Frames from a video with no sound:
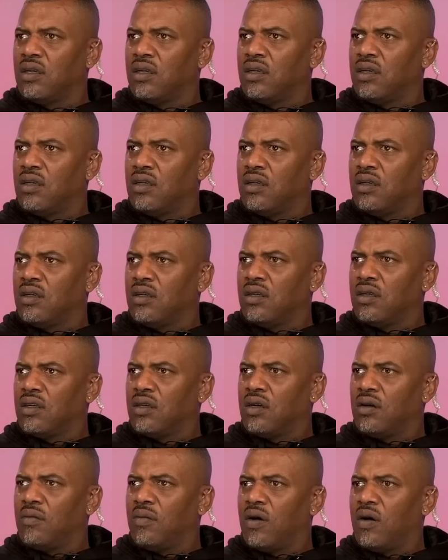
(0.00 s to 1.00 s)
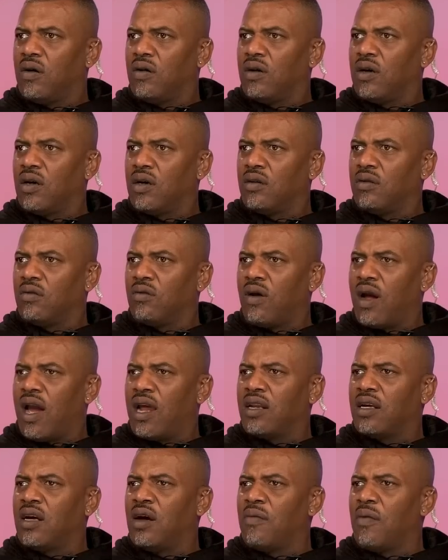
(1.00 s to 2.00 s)
Get out of here. Come on,
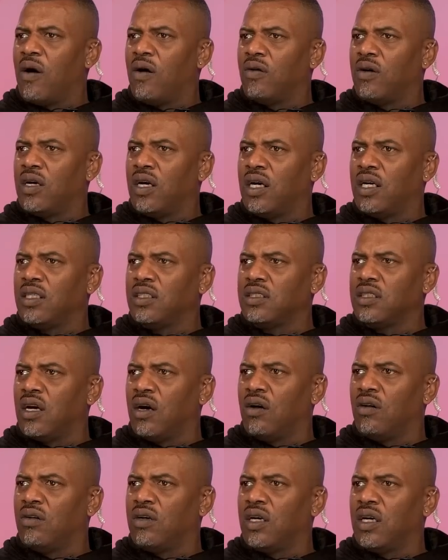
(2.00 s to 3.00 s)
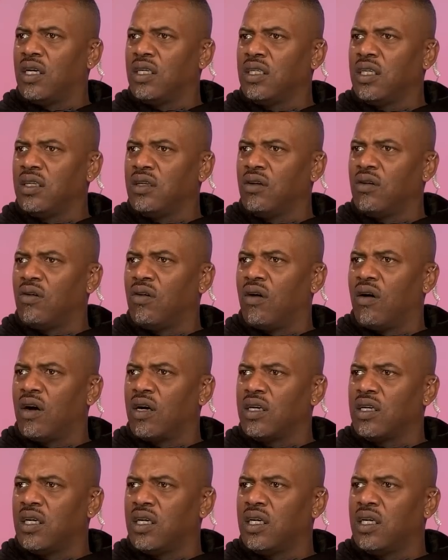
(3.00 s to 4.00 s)
cuz. come on, cuz. Go, cuz. Get in the
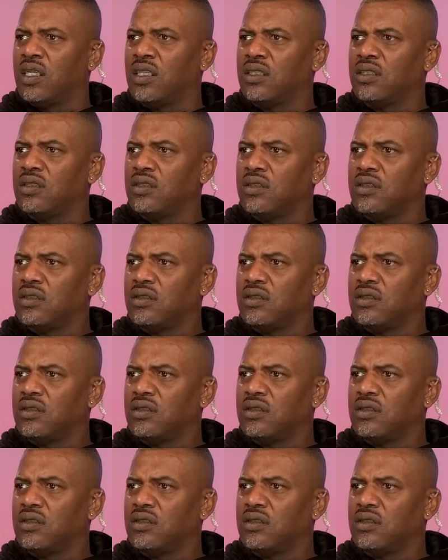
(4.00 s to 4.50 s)
car, cuz.